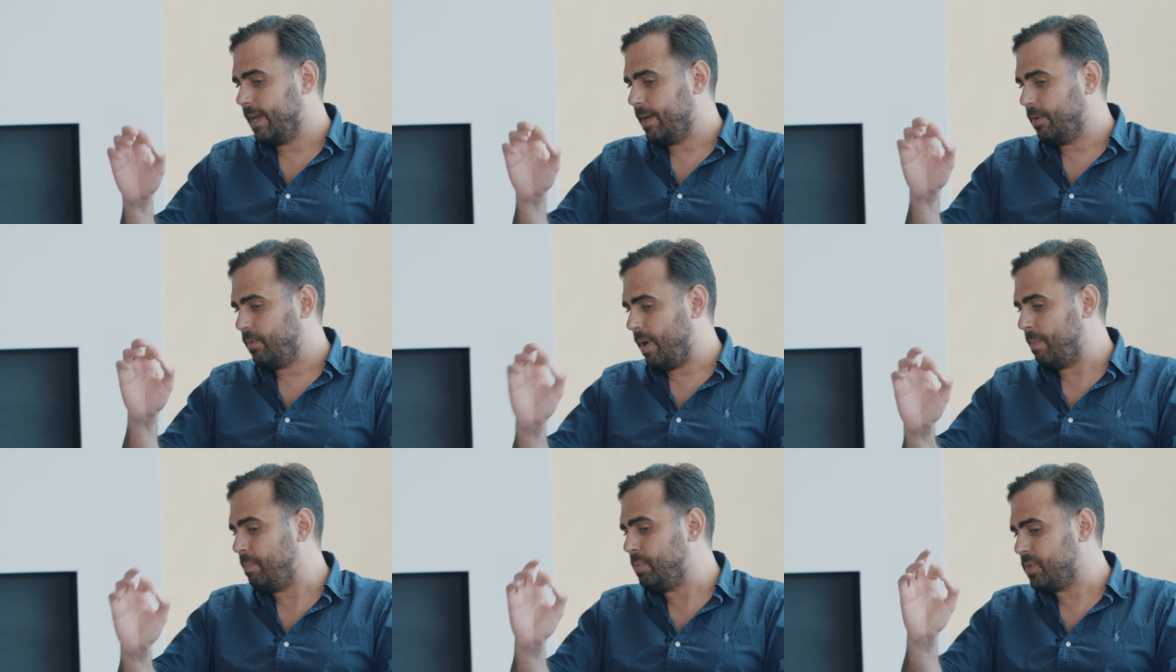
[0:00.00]

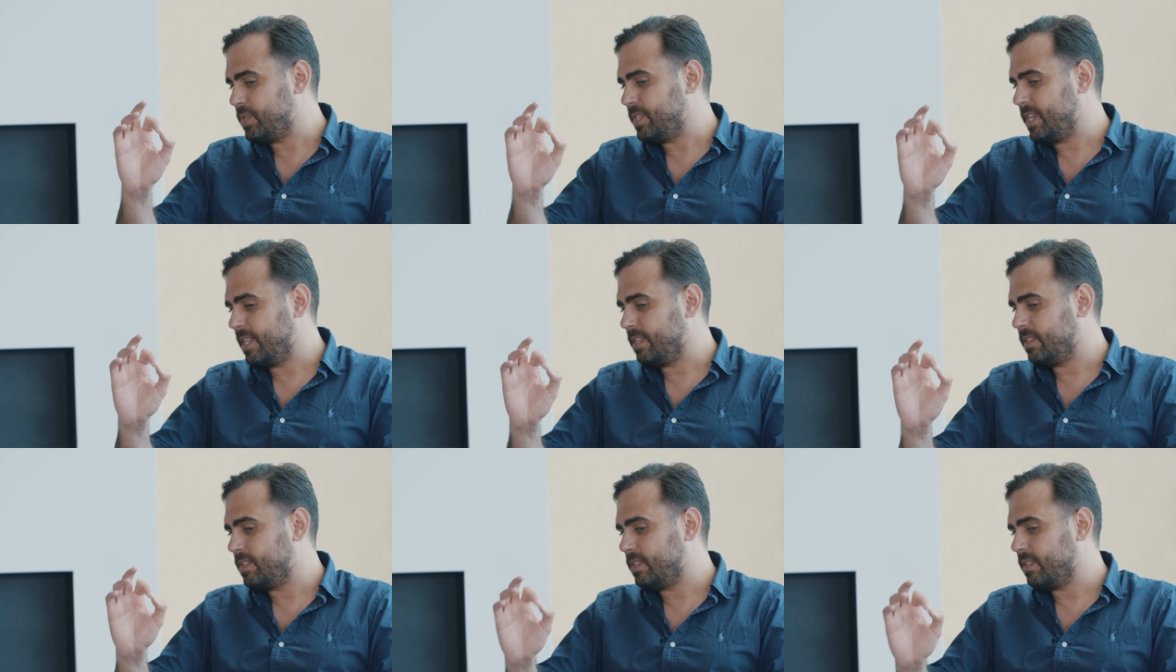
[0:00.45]

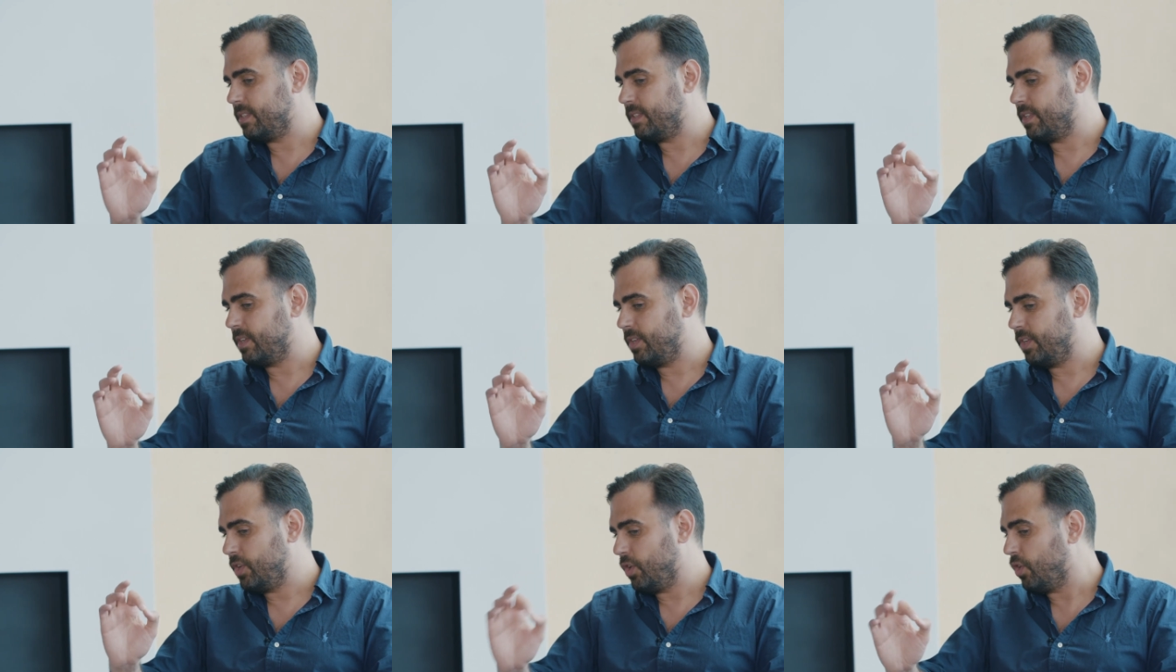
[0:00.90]
represents
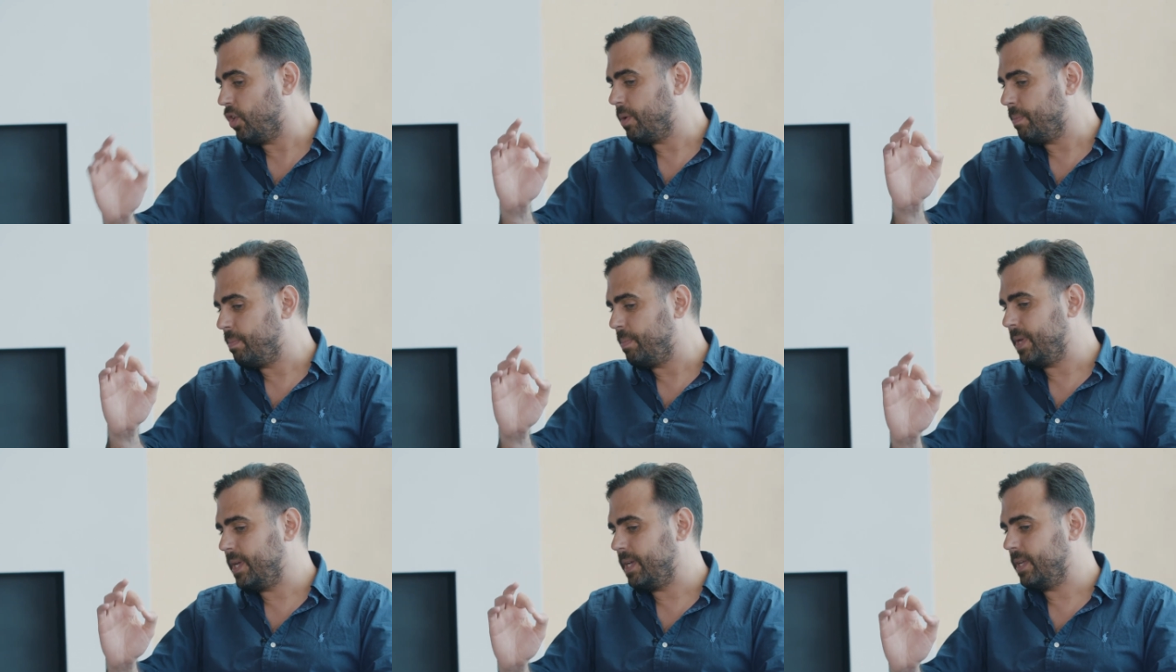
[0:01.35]
the
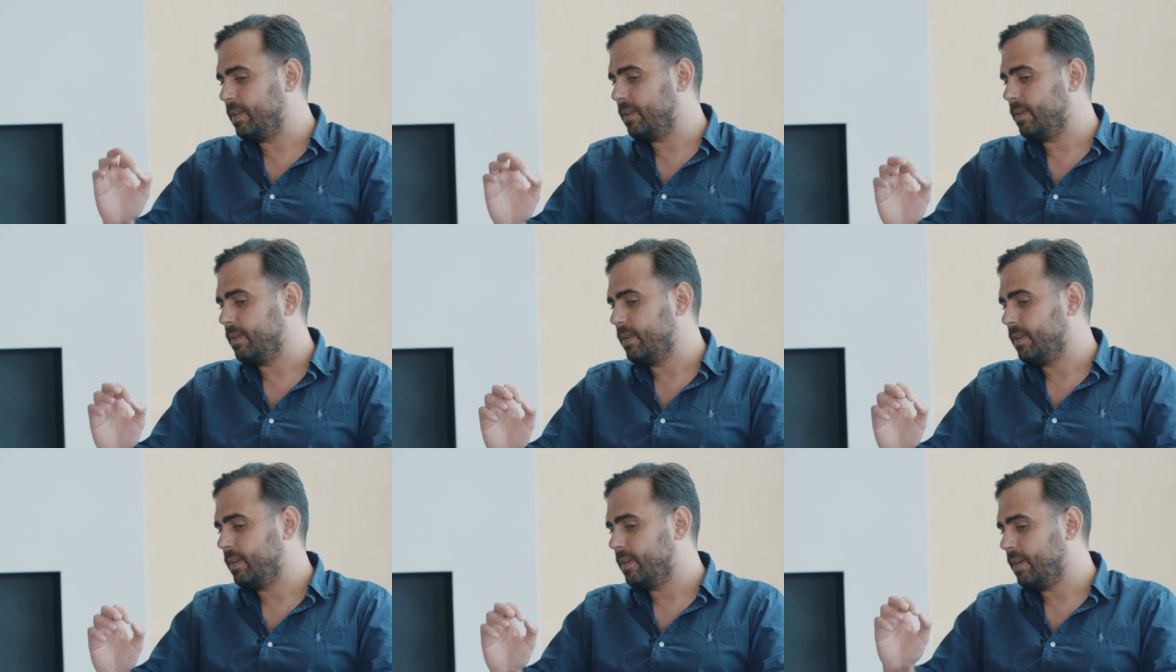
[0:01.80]

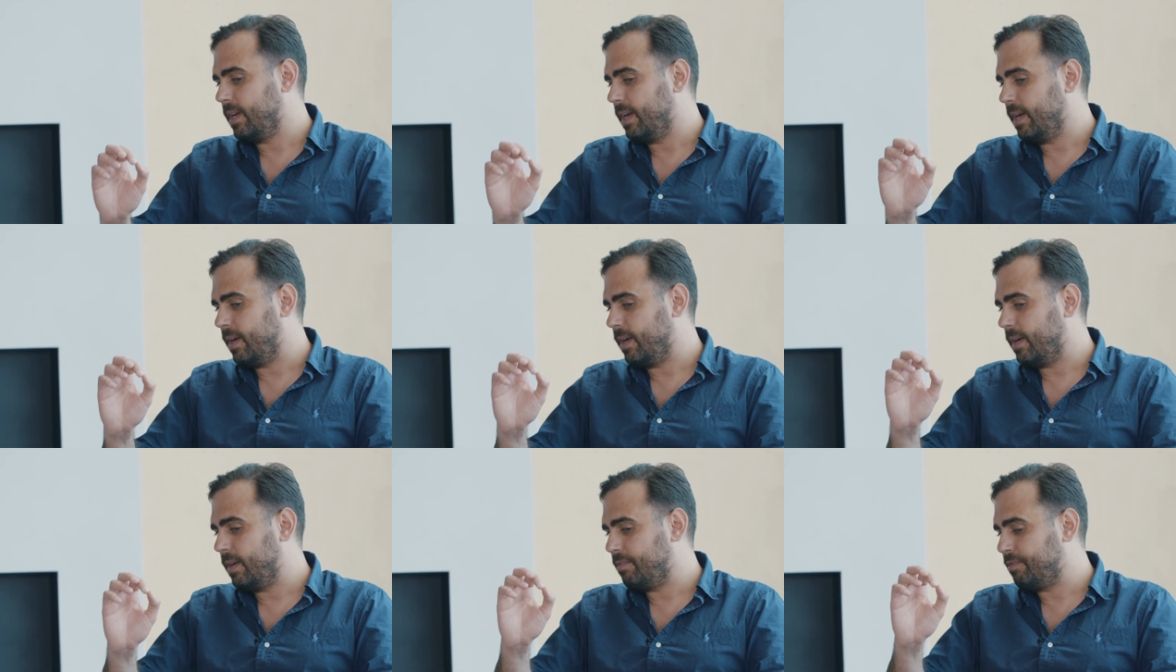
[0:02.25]
European
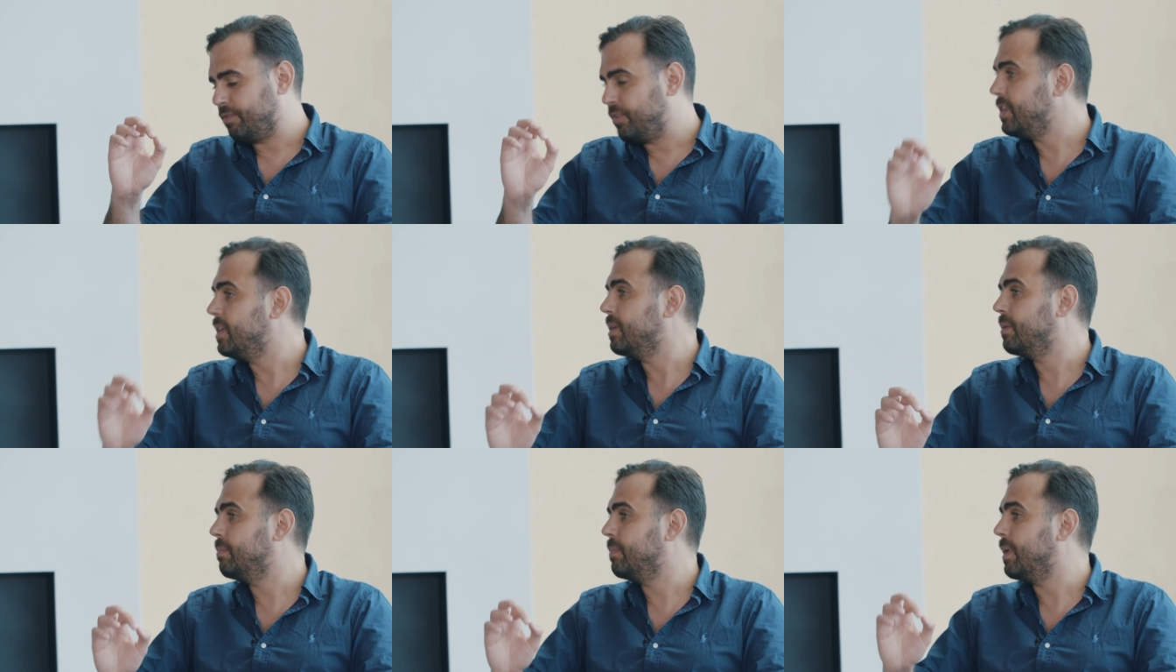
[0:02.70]
uh,
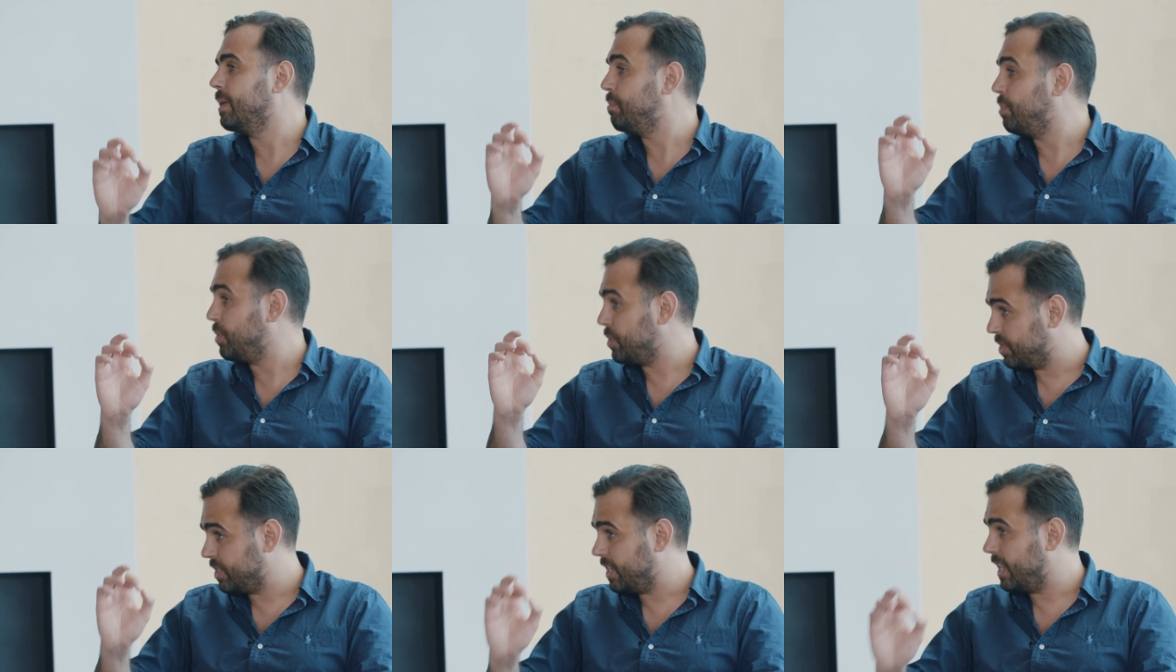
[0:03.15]
freedom and
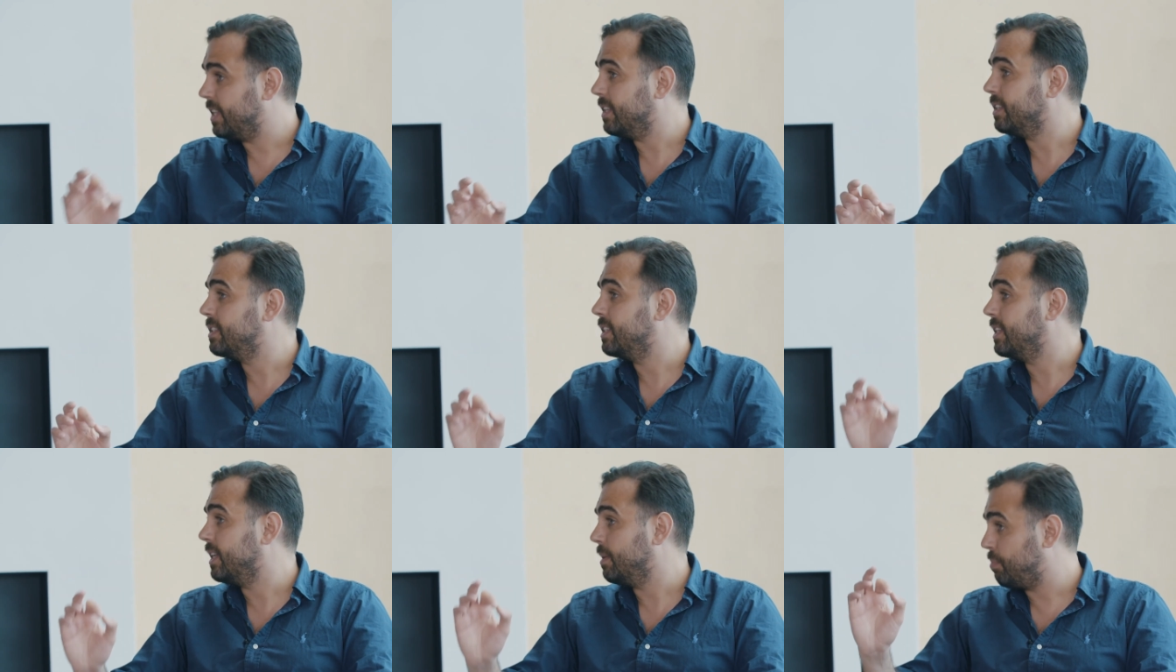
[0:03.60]

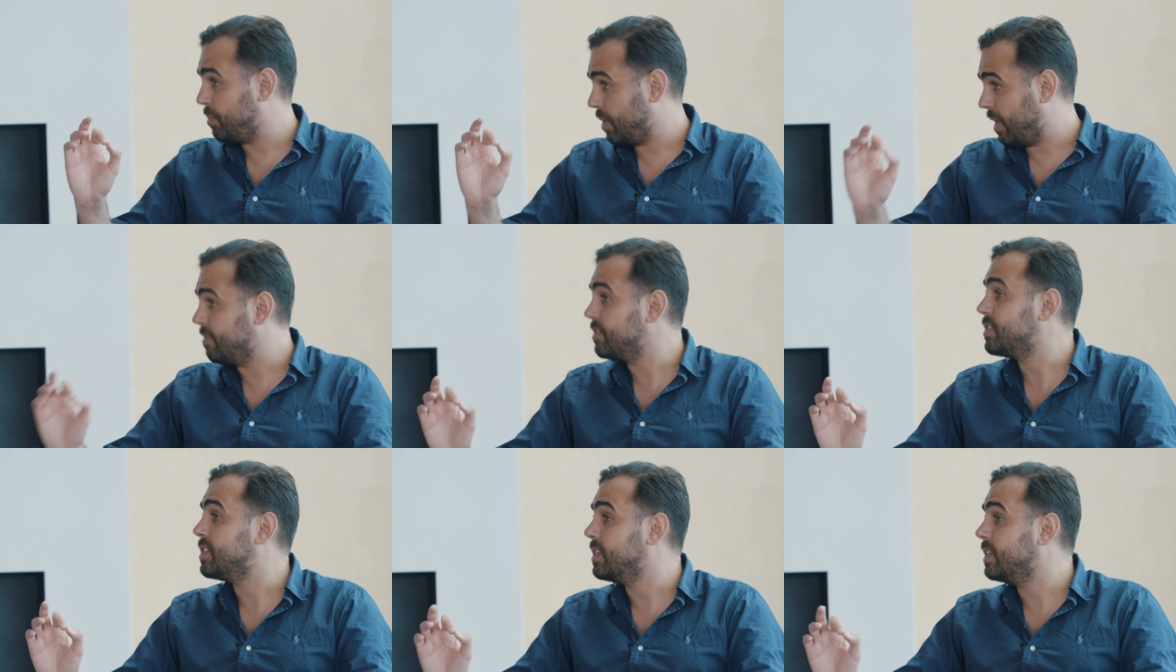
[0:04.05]
personality and
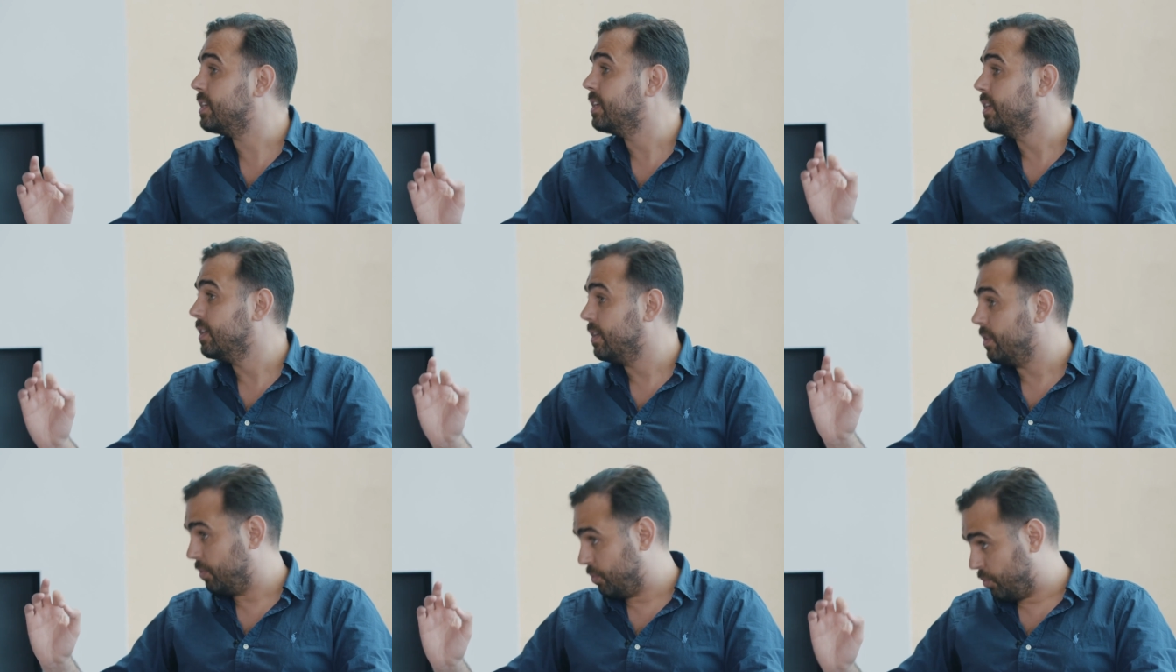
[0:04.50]
privacy
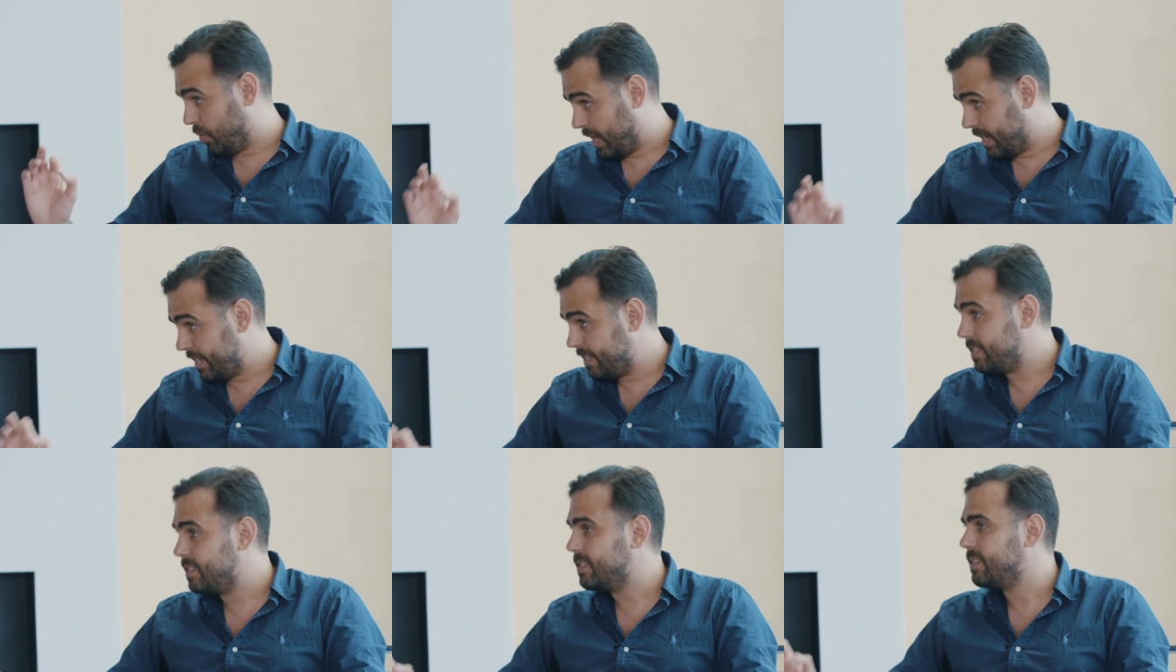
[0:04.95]

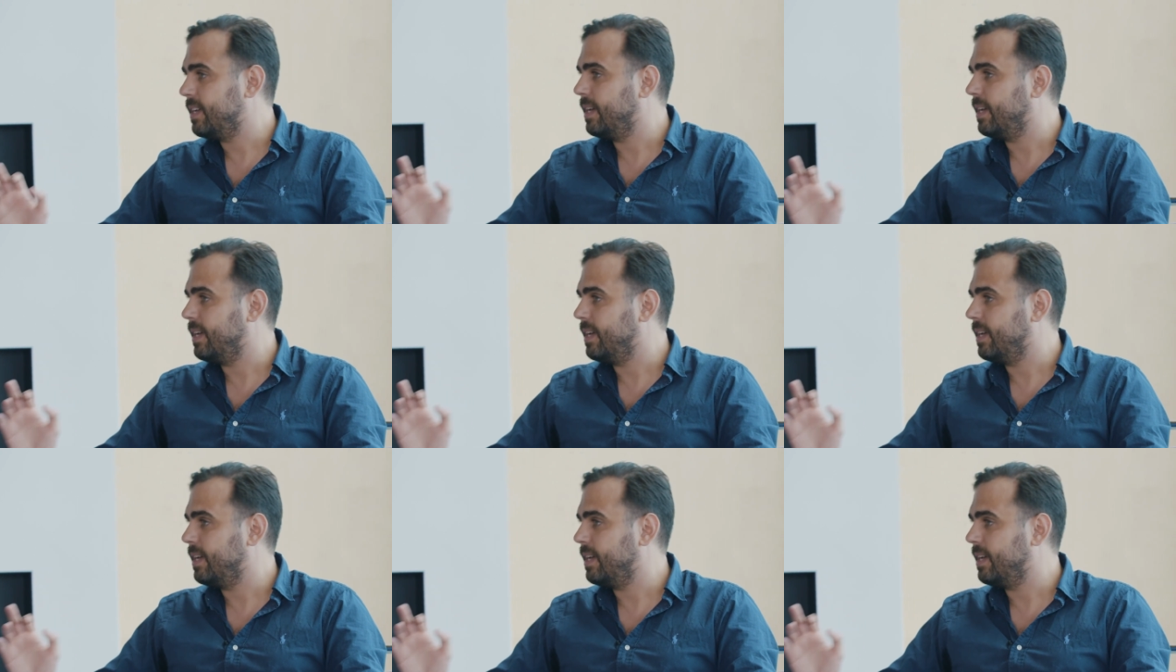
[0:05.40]
rights.